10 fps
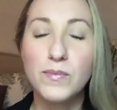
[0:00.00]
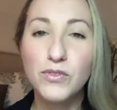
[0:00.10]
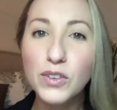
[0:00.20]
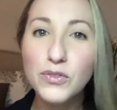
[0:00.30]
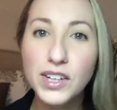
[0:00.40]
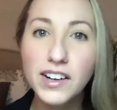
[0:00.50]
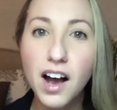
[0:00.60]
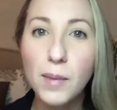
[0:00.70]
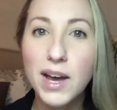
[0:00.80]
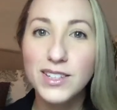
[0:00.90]
feel free to
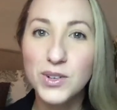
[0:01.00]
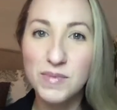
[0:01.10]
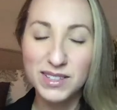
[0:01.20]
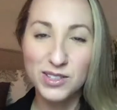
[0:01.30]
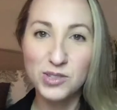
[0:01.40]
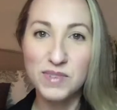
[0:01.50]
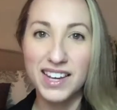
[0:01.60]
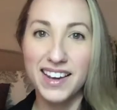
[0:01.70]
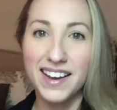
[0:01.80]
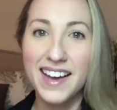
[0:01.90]
comment or message
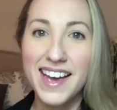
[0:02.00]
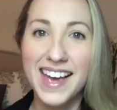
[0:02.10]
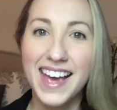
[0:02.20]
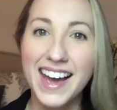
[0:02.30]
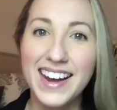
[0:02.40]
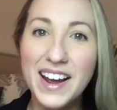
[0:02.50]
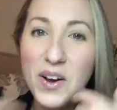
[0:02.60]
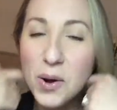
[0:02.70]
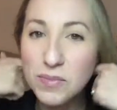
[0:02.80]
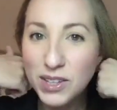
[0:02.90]
me, and I
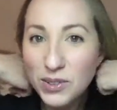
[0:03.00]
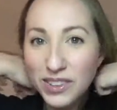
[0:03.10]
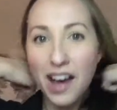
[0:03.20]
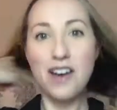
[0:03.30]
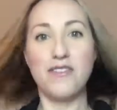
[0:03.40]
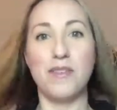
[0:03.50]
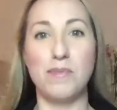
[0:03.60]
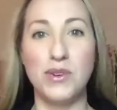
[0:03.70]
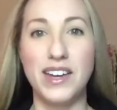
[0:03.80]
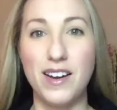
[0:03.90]
hope that you love
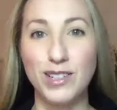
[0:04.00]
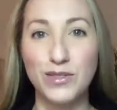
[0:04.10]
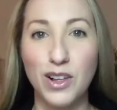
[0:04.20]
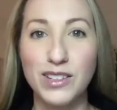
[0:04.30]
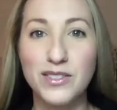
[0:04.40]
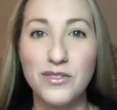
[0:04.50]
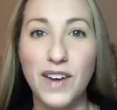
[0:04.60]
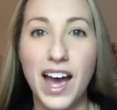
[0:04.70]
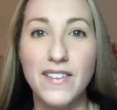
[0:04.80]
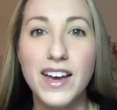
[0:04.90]
Beautycounter's Flawless in
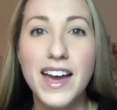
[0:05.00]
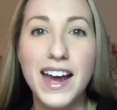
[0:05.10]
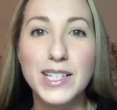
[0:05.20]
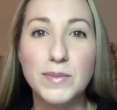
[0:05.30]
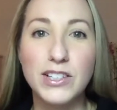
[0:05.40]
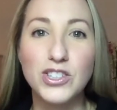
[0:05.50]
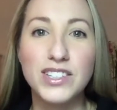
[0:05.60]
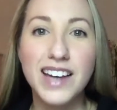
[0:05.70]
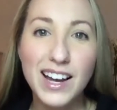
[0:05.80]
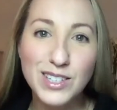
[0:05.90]
5 as much as
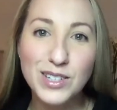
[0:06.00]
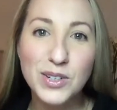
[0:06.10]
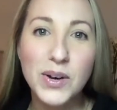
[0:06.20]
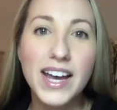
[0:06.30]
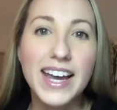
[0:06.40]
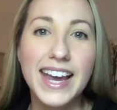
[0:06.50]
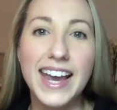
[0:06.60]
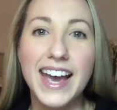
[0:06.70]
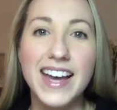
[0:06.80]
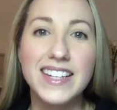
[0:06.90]
I do.
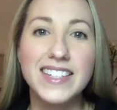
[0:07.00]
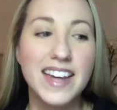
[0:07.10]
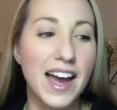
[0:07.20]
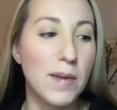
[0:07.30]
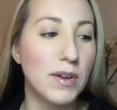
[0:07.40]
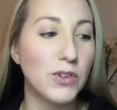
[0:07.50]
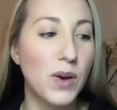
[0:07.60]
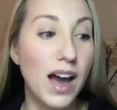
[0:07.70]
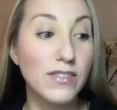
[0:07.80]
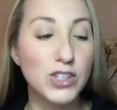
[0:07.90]
And if you
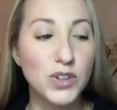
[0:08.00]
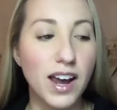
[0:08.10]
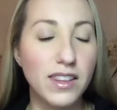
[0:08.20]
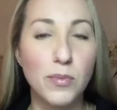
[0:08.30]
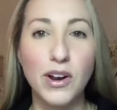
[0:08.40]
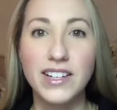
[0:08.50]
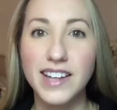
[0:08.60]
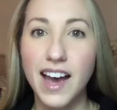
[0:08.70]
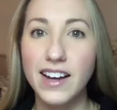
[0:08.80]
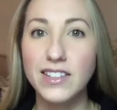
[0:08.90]
haven't tried the brand
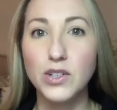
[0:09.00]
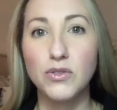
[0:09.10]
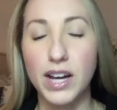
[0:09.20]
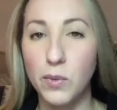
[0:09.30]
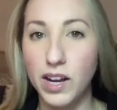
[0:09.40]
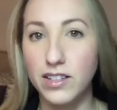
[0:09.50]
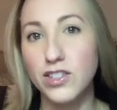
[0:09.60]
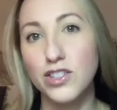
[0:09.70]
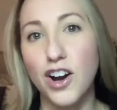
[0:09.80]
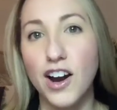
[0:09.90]
yet, it's a great way to
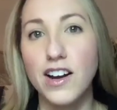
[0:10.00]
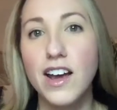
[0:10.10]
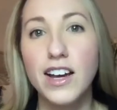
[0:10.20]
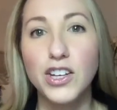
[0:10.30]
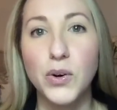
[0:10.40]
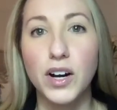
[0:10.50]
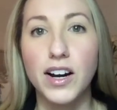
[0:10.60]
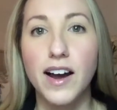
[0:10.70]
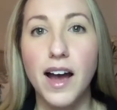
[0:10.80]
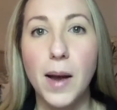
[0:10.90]
start
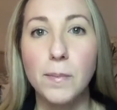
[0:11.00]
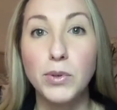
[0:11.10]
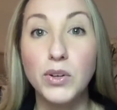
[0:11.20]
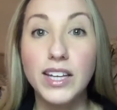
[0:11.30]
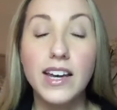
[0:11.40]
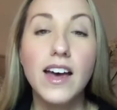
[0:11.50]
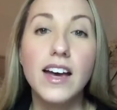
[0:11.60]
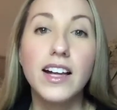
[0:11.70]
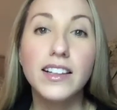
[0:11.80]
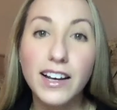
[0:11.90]
your beauty
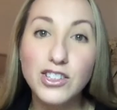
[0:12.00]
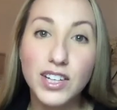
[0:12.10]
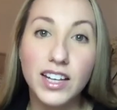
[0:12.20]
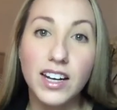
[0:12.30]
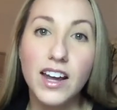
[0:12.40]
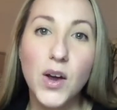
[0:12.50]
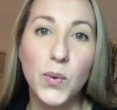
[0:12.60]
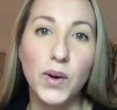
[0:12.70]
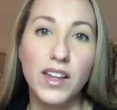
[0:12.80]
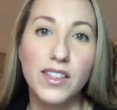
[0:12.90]
collection
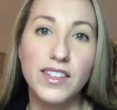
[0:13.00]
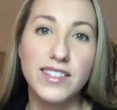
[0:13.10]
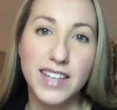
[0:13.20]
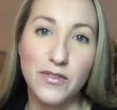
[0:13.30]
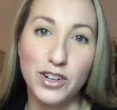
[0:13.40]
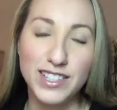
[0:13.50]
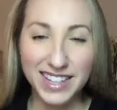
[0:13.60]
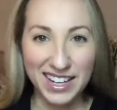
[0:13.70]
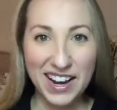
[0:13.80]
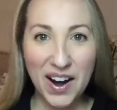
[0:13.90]
with safer
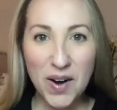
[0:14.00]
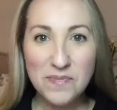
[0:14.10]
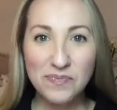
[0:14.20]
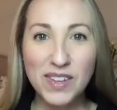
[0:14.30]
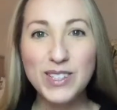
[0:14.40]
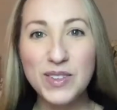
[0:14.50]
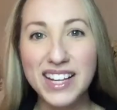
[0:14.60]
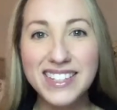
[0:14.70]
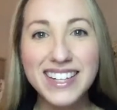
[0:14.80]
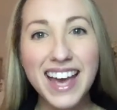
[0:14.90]
skincare. So
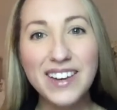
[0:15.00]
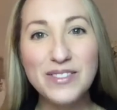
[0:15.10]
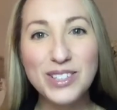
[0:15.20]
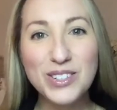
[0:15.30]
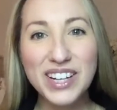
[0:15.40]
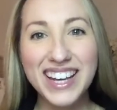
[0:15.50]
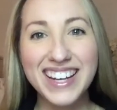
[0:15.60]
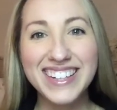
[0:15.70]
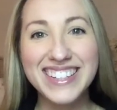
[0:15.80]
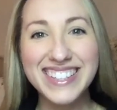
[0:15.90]
thanks again for tuning
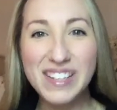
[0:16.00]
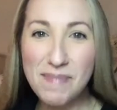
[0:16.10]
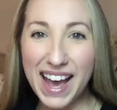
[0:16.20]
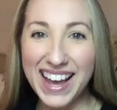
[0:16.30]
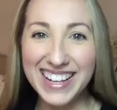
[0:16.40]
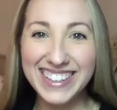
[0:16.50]
in. Bye.